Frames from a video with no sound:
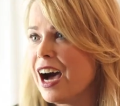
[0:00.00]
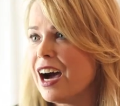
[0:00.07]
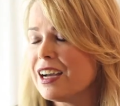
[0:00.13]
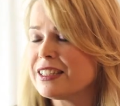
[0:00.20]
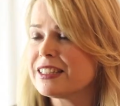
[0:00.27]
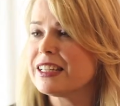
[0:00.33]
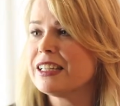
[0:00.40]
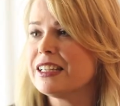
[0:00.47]

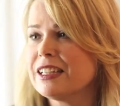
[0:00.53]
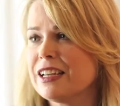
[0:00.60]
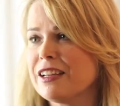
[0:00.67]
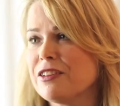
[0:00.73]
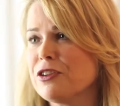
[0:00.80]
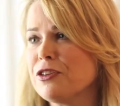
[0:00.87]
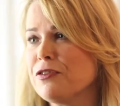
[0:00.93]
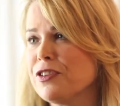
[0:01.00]
I studied
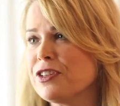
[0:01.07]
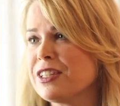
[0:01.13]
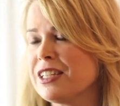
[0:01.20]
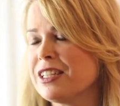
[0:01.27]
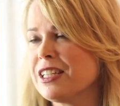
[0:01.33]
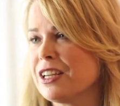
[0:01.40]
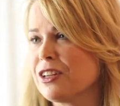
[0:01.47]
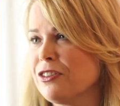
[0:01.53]
at the
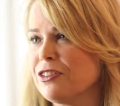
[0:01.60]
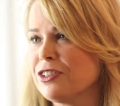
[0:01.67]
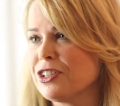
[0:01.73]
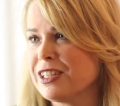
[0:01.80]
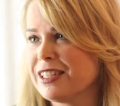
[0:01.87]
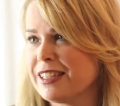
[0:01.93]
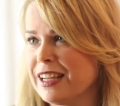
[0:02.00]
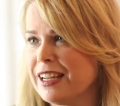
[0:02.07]
University
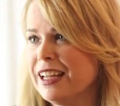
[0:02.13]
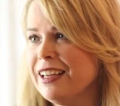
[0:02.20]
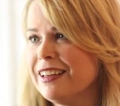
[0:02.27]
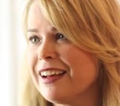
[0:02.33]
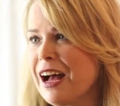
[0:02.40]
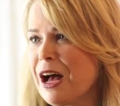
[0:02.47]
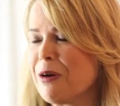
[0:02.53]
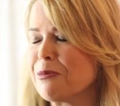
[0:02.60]
Technology Sydney.
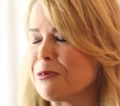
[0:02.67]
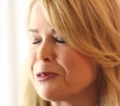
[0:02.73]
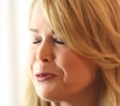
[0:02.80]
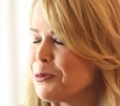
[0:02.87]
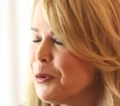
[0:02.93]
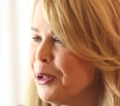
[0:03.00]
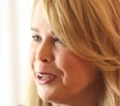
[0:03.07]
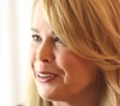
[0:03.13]
Um, it was
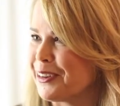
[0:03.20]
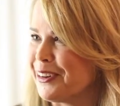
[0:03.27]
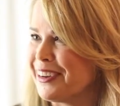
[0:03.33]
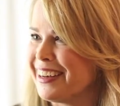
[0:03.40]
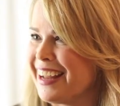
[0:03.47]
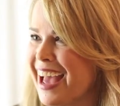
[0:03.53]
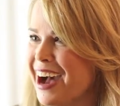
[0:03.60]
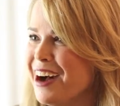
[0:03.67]
a while
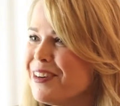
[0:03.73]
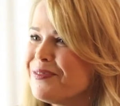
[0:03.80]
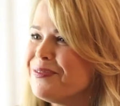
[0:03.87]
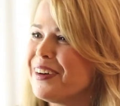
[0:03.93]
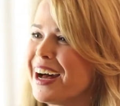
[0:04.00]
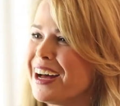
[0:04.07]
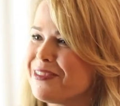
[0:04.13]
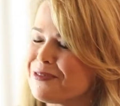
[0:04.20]
ago now,
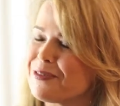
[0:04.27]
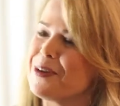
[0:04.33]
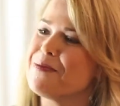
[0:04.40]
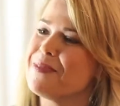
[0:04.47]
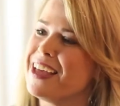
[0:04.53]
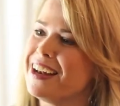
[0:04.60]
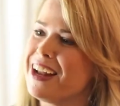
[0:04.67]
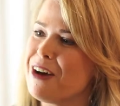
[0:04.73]
but
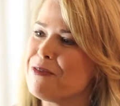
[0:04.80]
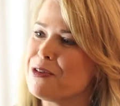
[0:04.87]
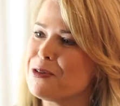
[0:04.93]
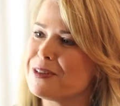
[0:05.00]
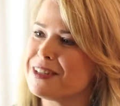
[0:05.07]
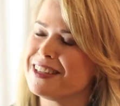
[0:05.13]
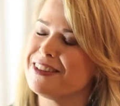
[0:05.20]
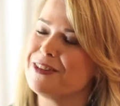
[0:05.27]
from then I've
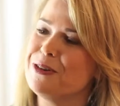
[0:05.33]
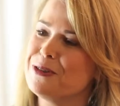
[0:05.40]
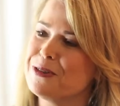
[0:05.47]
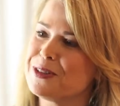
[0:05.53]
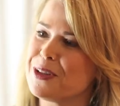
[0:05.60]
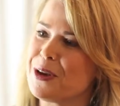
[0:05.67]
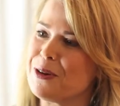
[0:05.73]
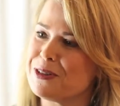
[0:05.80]

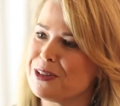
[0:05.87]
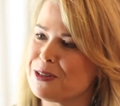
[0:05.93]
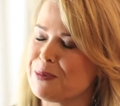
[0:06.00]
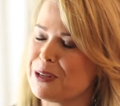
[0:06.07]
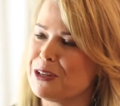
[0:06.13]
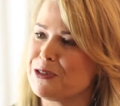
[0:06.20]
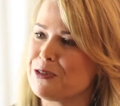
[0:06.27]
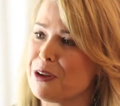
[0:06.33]
also just
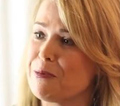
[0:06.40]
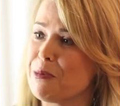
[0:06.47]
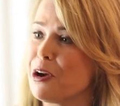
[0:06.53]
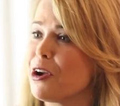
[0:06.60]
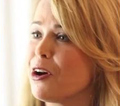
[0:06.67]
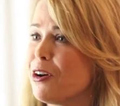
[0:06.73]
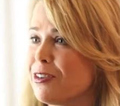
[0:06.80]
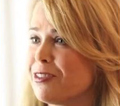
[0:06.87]
been doing
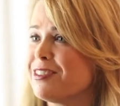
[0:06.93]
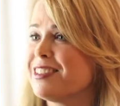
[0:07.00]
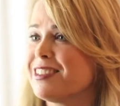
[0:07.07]
my own